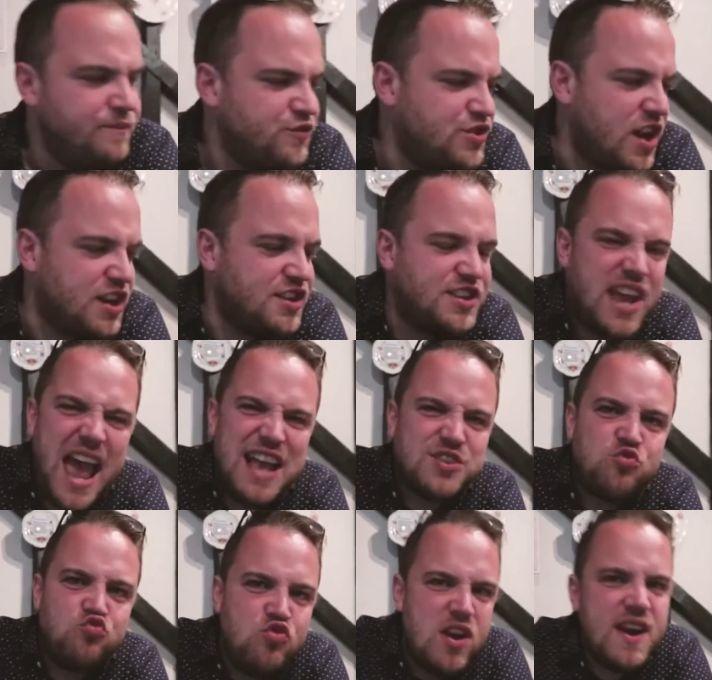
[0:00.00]
Chad, it
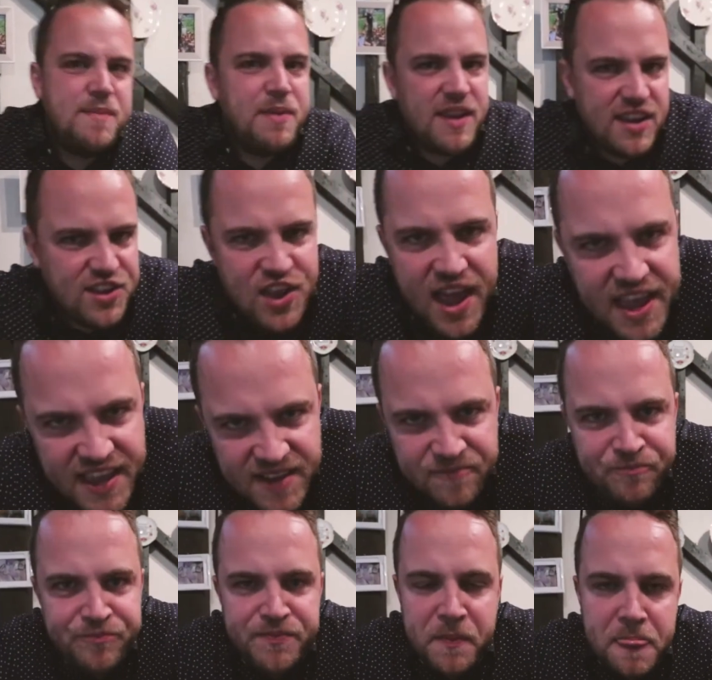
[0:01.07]
hasn't really been a day
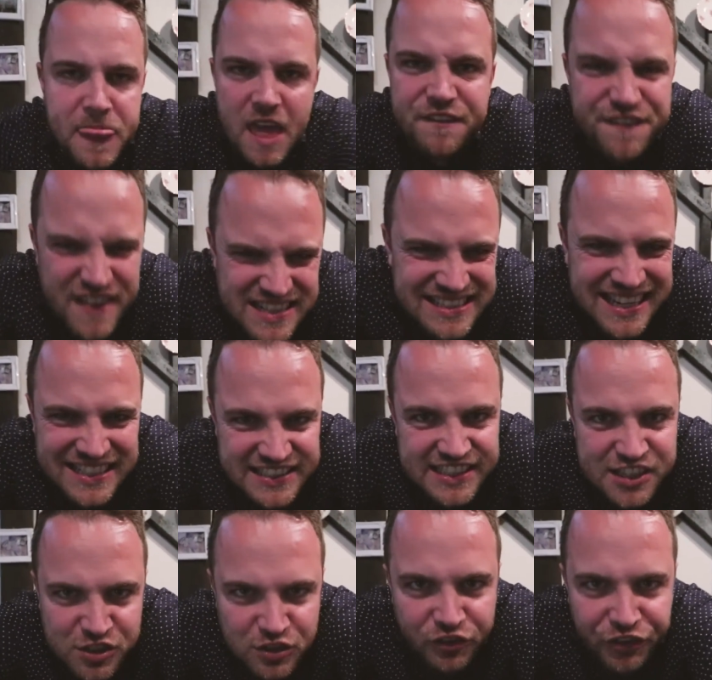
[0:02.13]
of
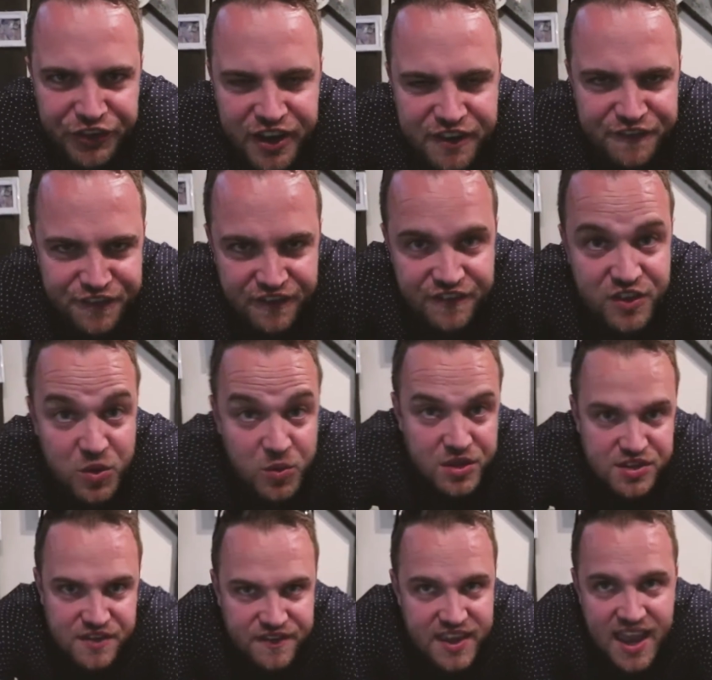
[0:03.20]
fantastic content for
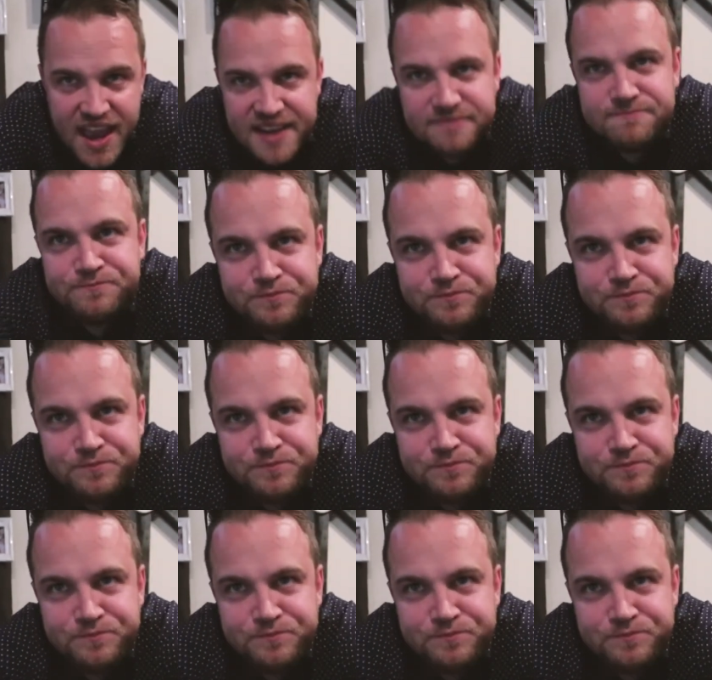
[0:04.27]
viewers of EN.